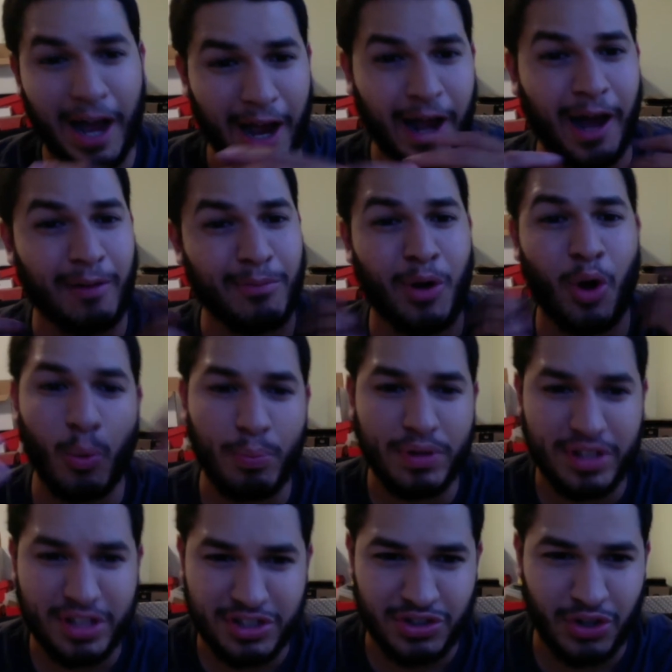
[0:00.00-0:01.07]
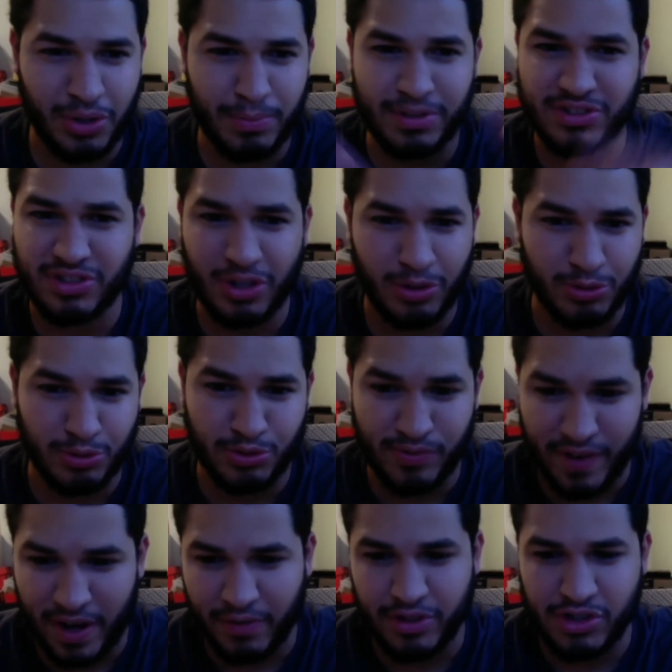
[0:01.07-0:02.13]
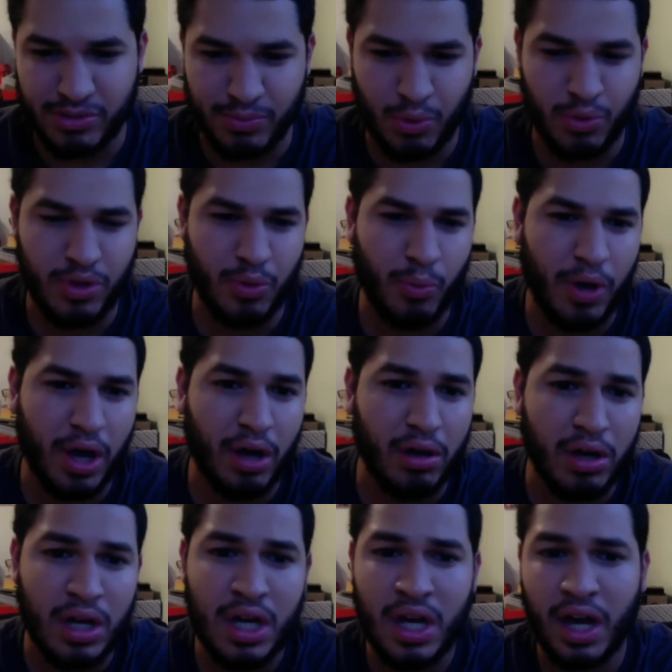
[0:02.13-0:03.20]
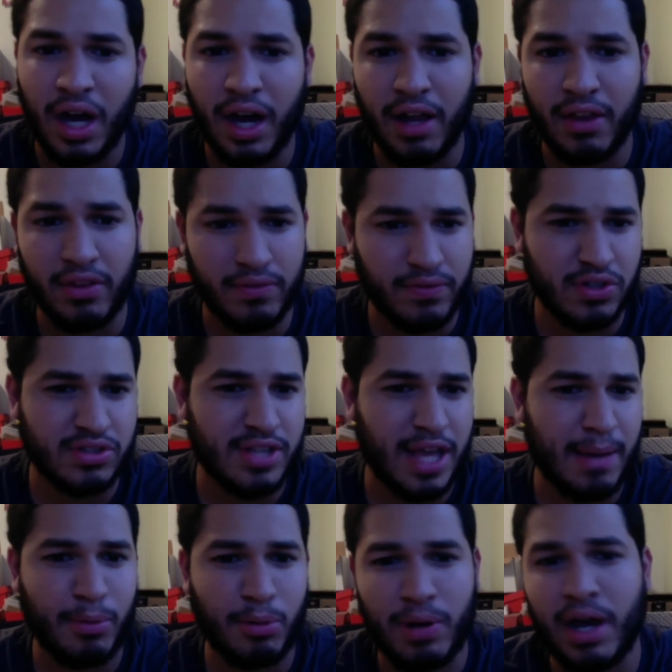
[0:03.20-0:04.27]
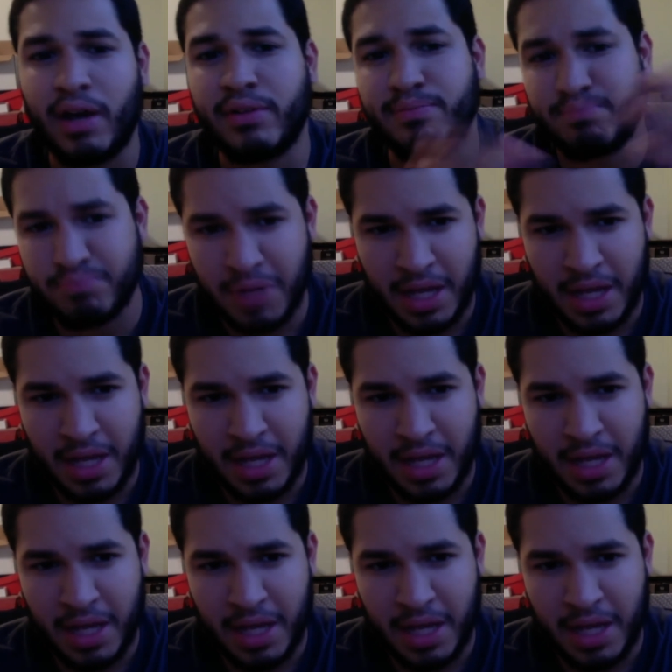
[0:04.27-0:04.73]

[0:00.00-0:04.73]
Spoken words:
I'm hoping this tournament goes very smooth and well the first time around.